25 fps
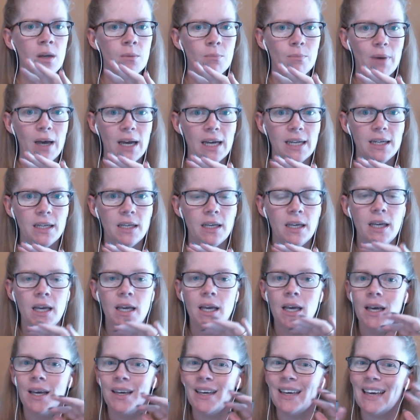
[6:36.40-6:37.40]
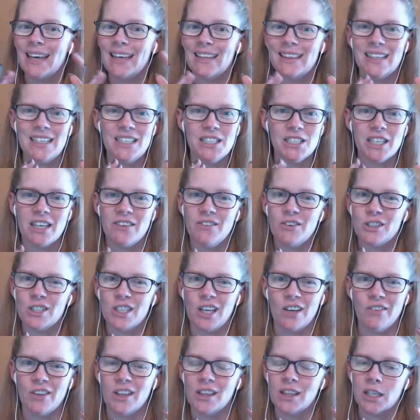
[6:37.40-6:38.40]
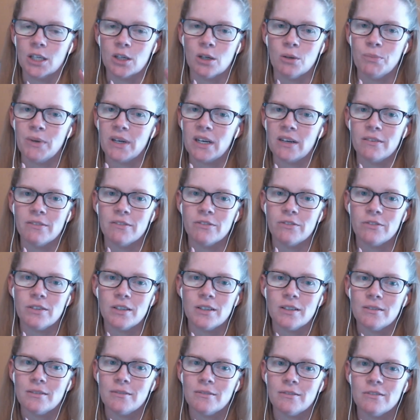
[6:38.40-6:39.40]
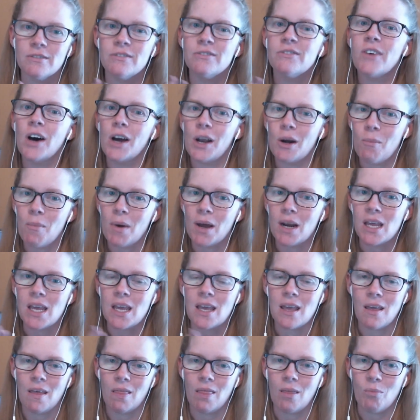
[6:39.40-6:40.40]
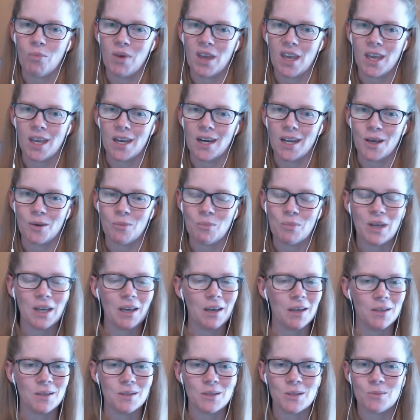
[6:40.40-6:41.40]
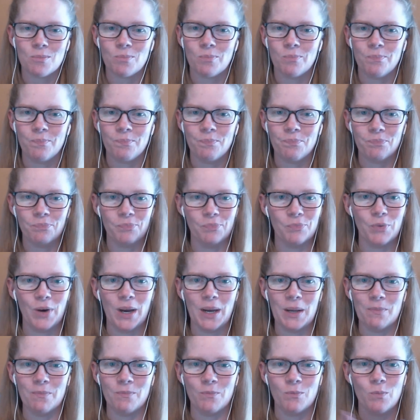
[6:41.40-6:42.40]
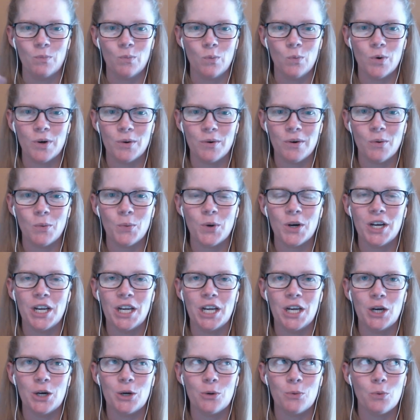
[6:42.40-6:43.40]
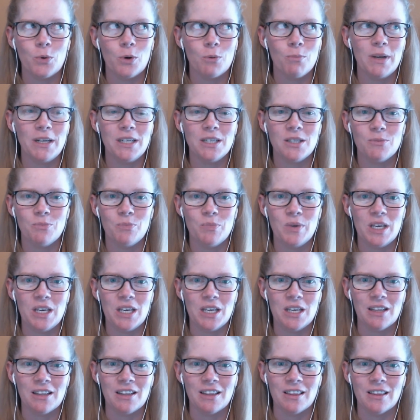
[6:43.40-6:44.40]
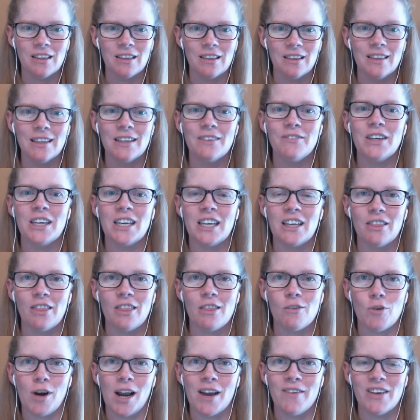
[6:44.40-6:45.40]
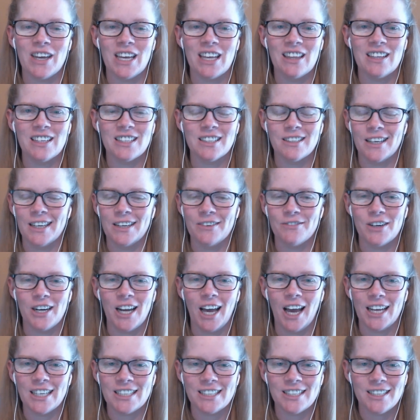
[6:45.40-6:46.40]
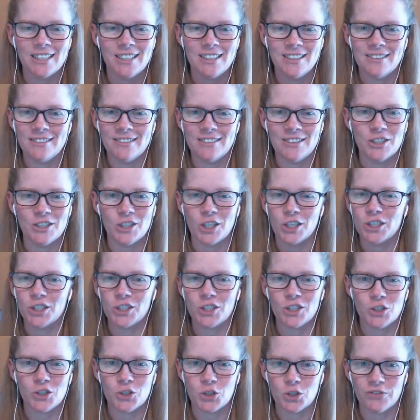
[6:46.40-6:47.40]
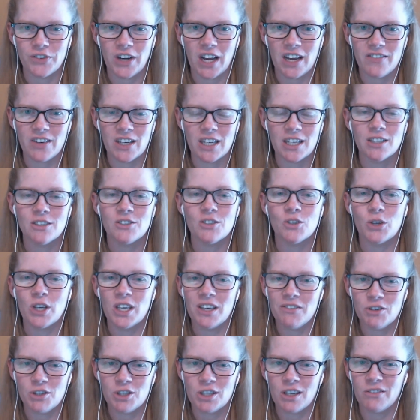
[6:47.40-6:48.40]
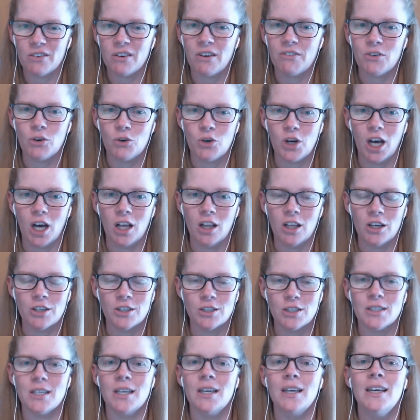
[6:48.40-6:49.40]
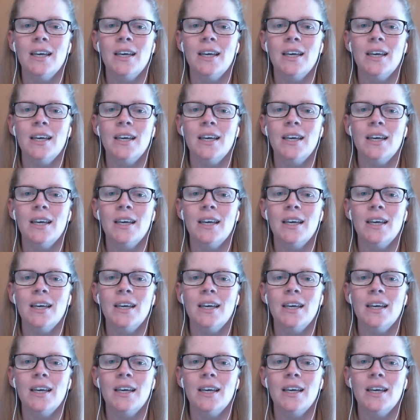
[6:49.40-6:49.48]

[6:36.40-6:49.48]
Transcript: but at least give yourself a little bit of fun money in the beginning, because, right, we're here, we're meant to be living and thriving in this life, not just surviving. So give yourself a few dollars